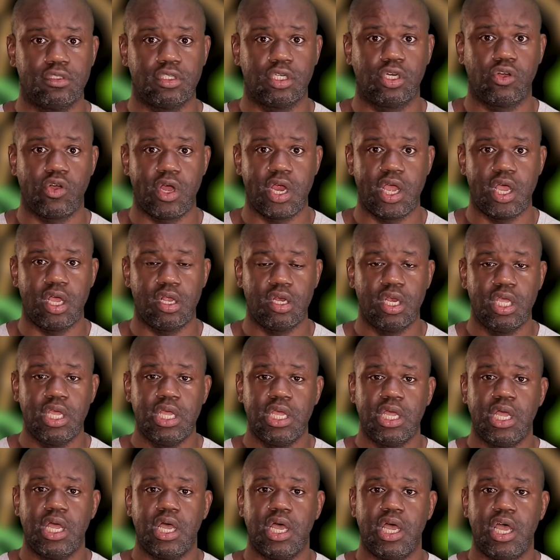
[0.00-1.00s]
the ground,
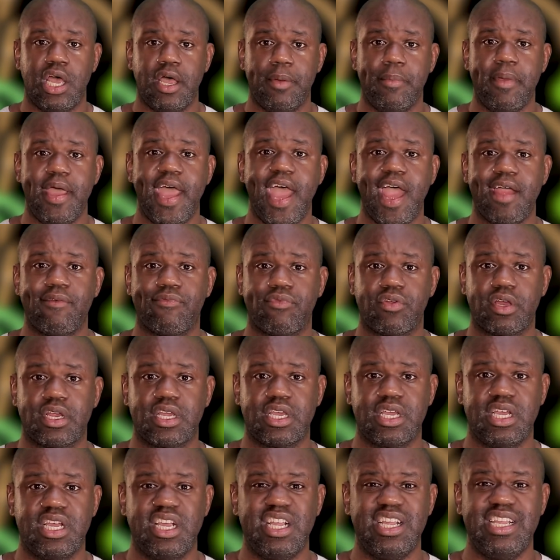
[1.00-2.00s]

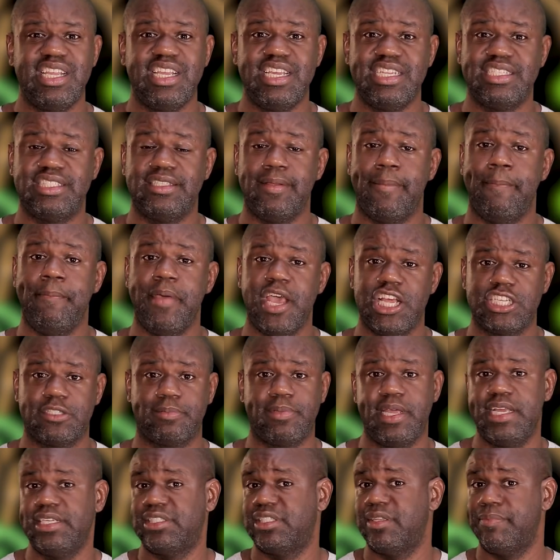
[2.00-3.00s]
Africa is the best
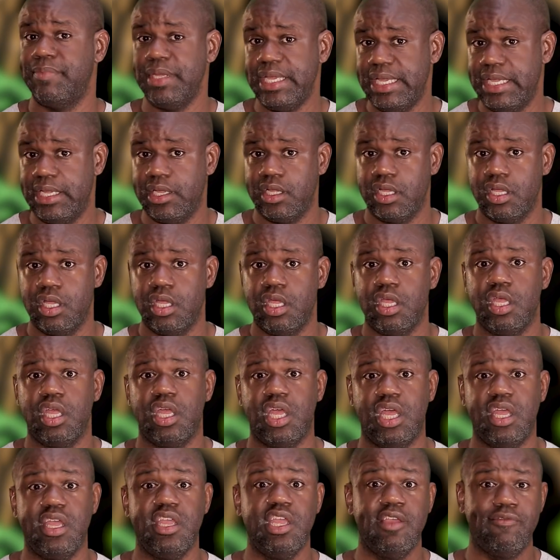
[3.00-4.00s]
place to be.
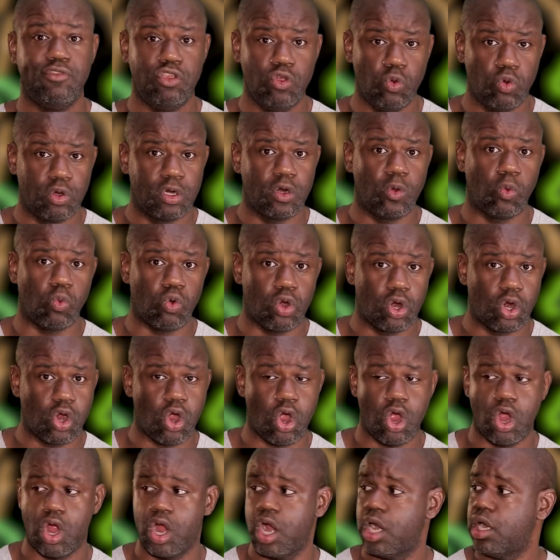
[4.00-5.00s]
If you want to work
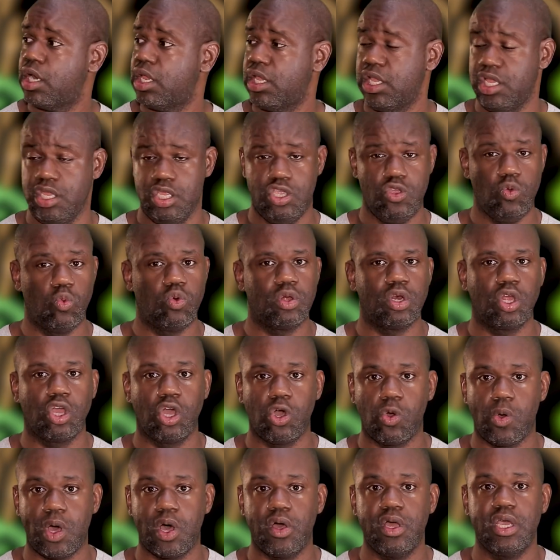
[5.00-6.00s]
hard and you want to
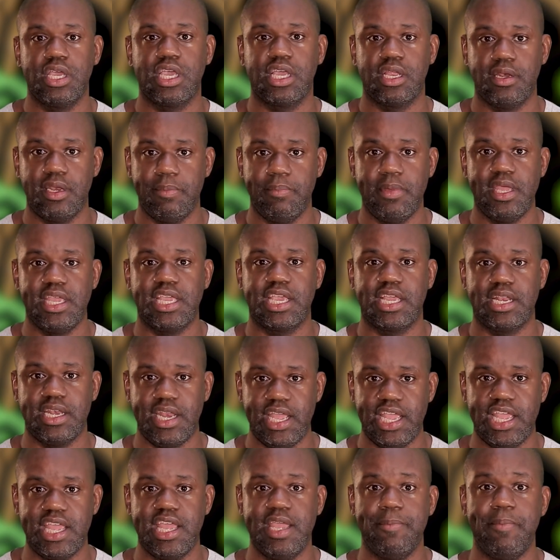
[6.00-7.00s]
go out and
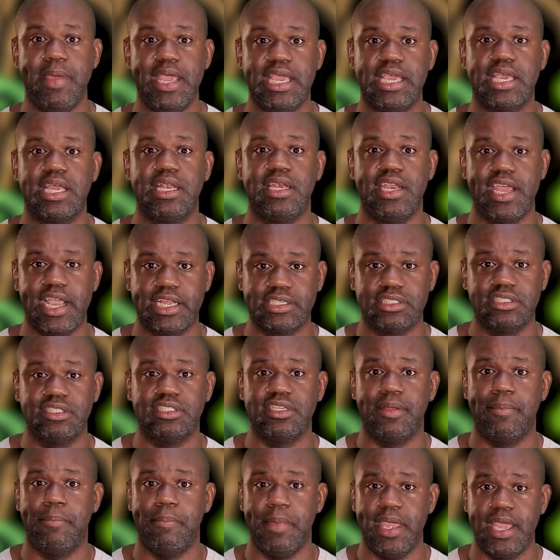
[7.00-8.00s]
make connections
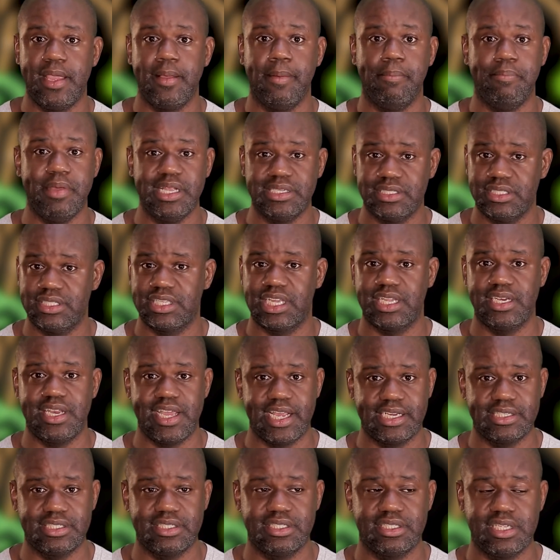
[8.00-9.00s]
and make business
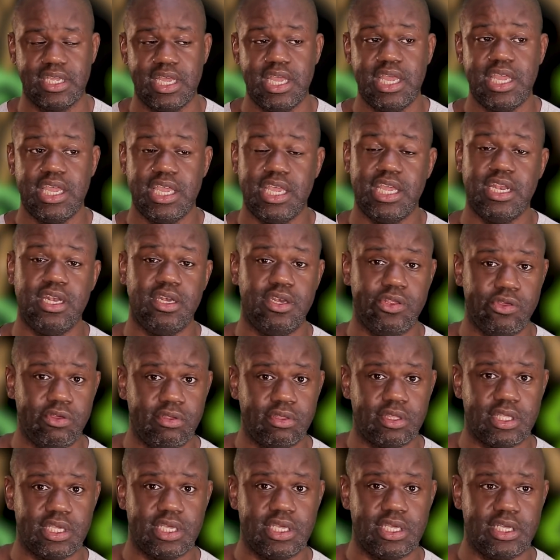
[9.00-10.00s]
connections and do
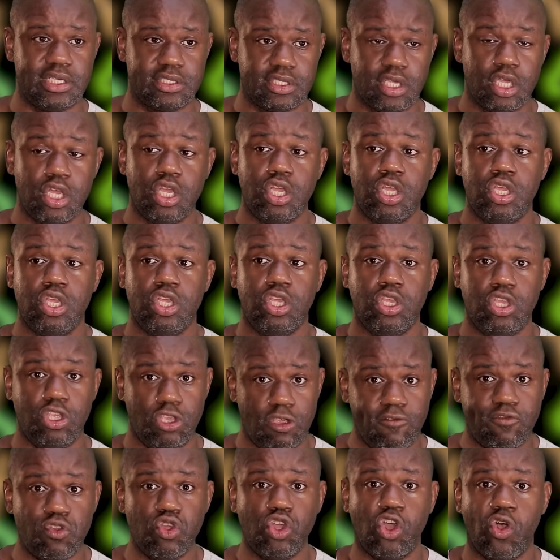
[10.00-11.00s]
things,
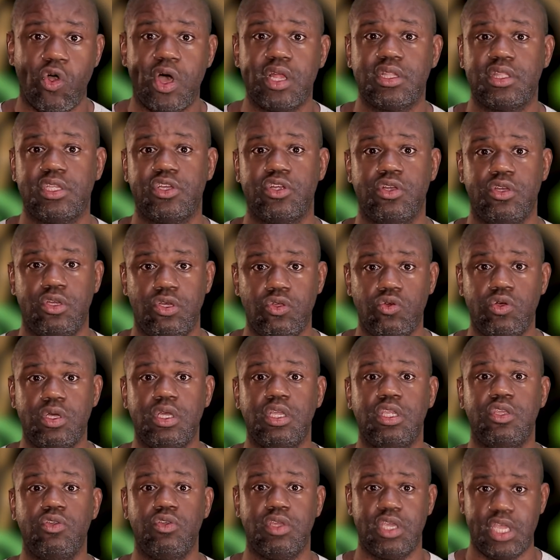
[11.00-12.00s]
if you go out there and do
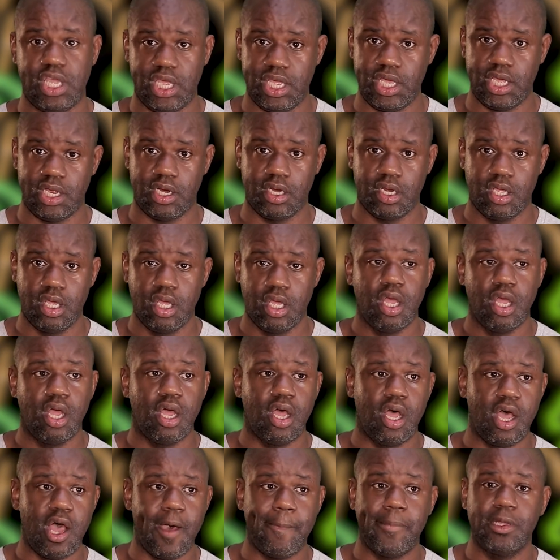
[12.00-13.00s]
it, you can.
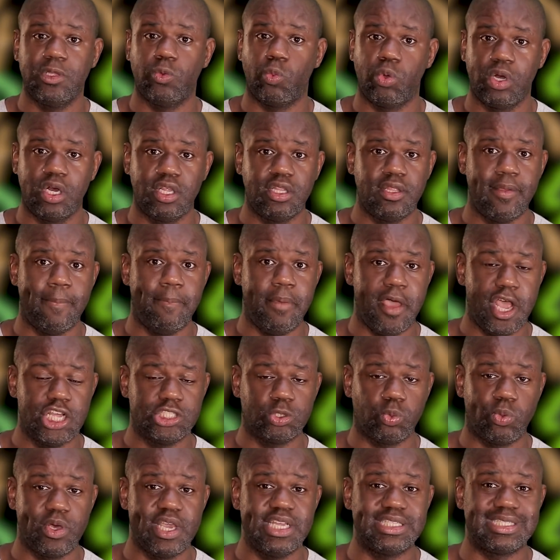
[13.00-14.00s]
But one of the
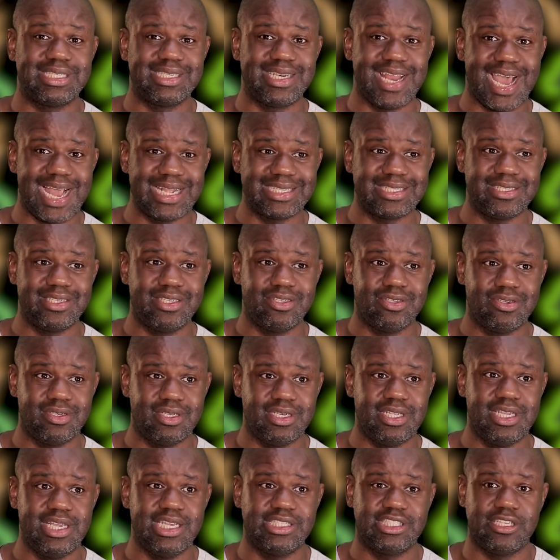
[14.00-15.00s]
best ways not to do
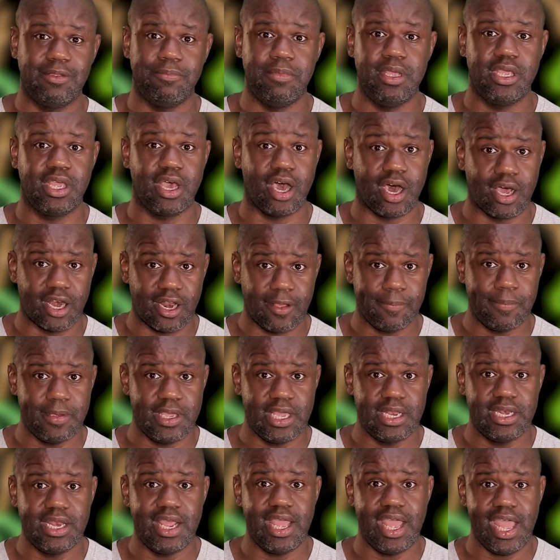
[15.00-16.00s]
it is to be caught up
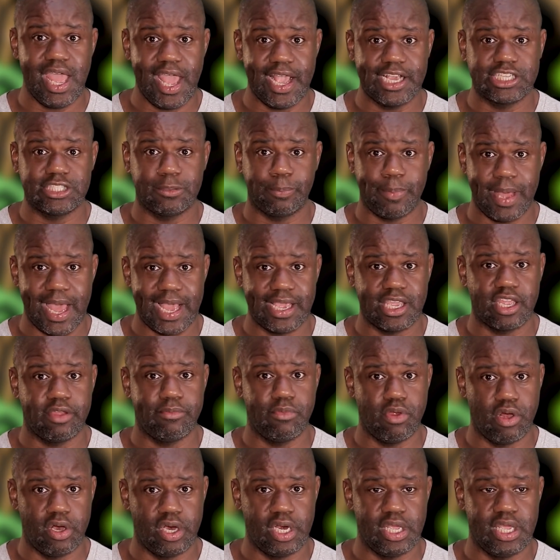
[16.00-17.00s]
in the expat
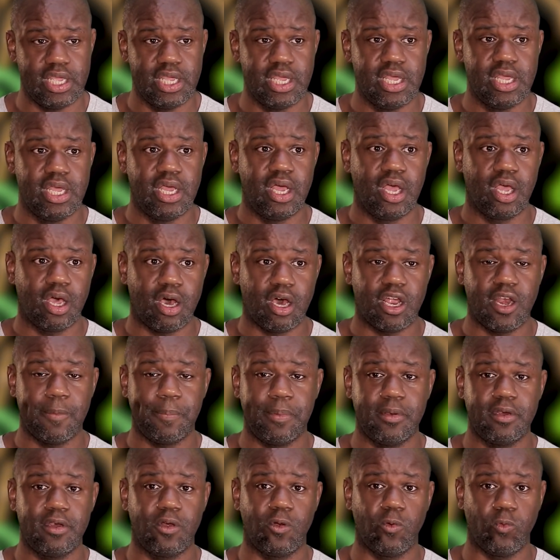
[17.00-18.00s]
community, caught
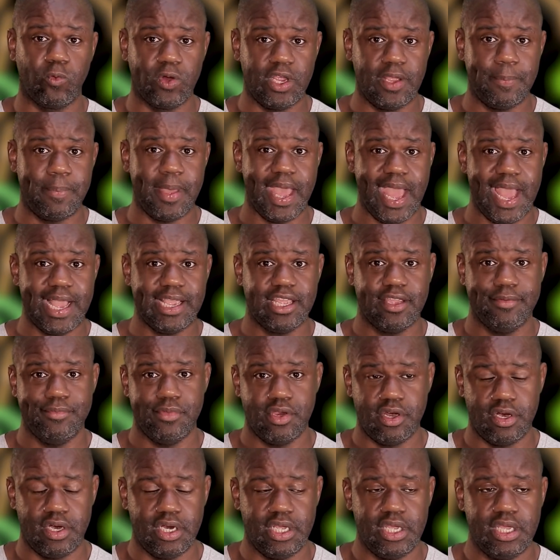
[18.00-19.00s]
up in the repat
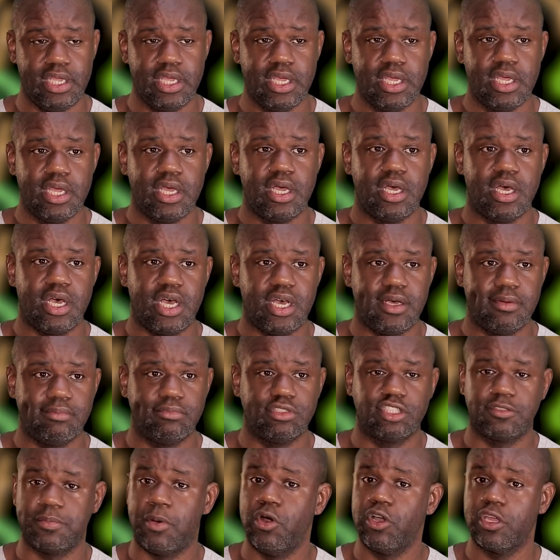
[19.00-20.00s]
community,
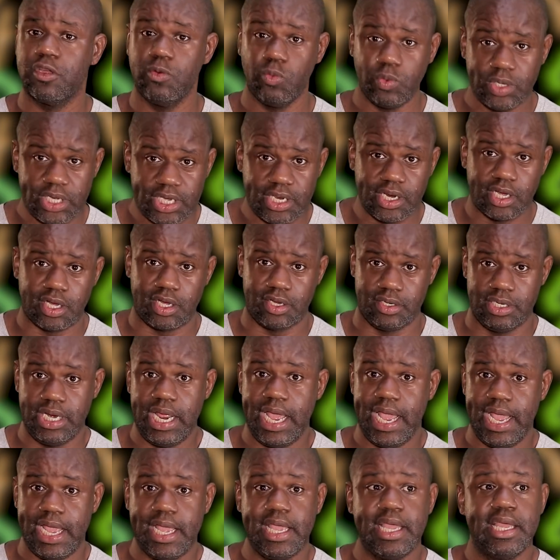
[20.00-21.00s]
smoking weed all
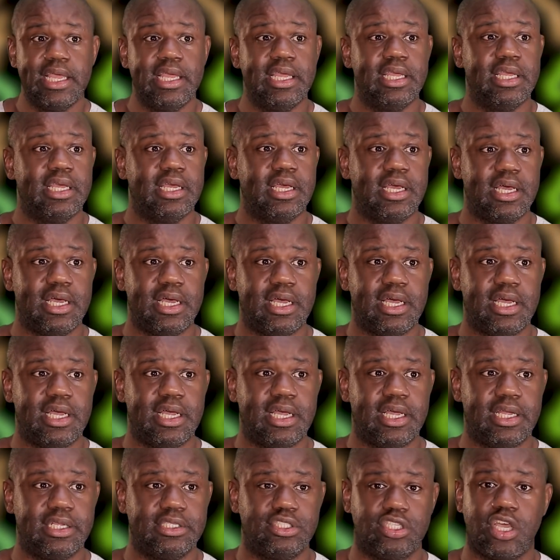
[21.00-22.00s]
day,
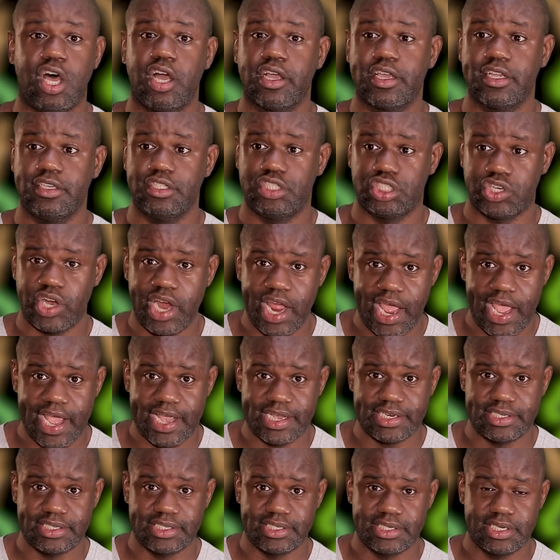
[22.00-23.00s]
talking
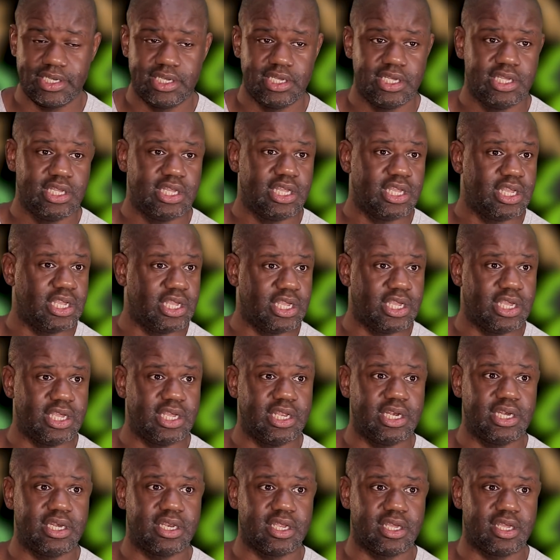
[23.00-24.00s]
trash,
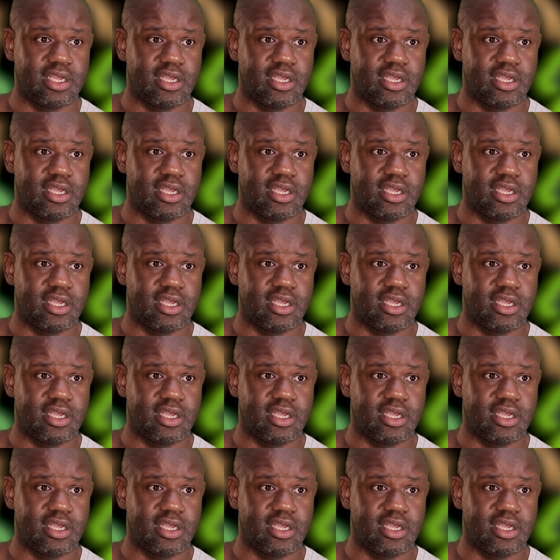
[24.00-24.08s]
and